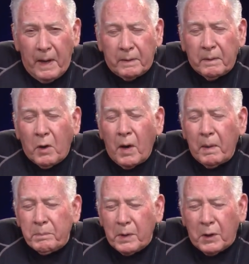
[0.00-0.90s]
and
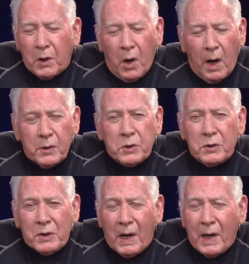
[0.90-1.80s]
captured a
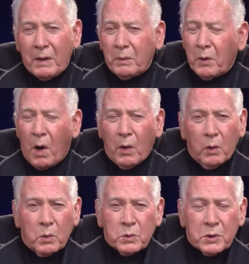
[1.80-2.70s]
cautious eye when
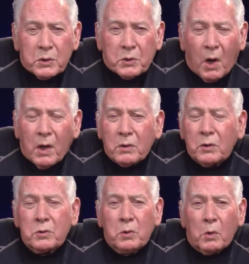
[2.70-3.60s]
all those he
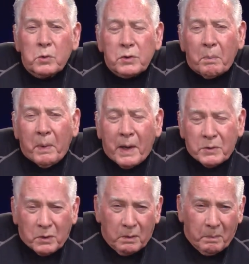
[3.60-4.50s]
stalked or chose to
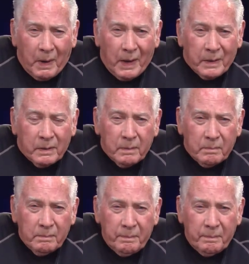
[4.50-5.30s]
pass on by.